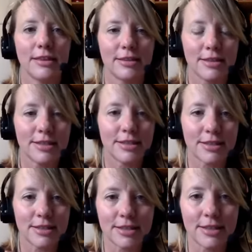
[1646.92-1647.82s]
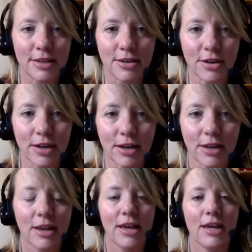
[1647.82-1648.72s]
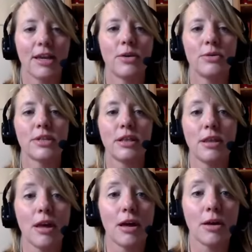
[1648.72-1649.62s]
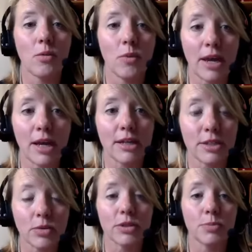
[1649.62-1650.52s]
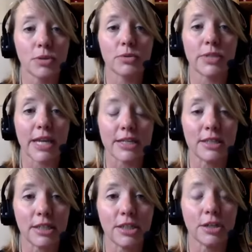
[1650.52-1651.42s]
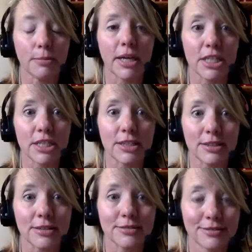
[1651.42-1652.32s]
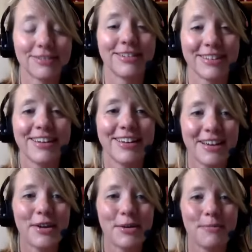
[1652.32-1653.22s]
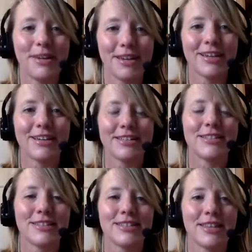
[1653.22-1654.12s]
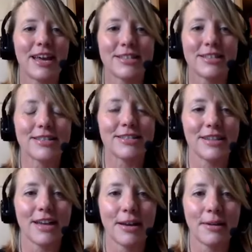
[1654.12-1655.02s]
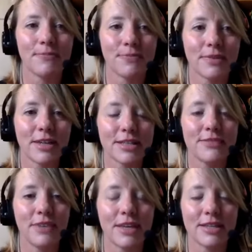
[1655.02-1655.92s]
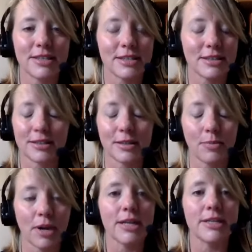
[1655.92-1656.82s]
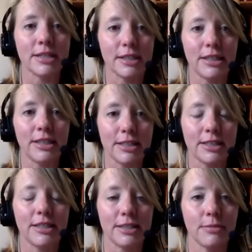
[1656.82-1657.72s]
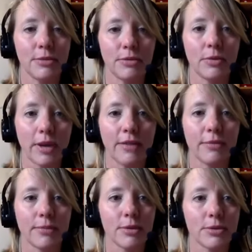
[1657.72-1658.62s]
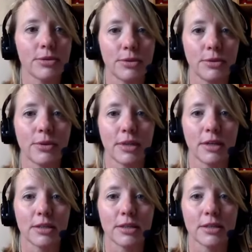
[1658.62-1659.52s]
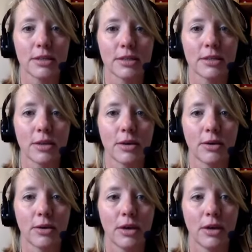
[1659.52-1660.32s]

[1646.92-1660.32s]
This is the secret. It goes a long way towards protecting your budget because that's it's surprisingly easy to move away from those two things. So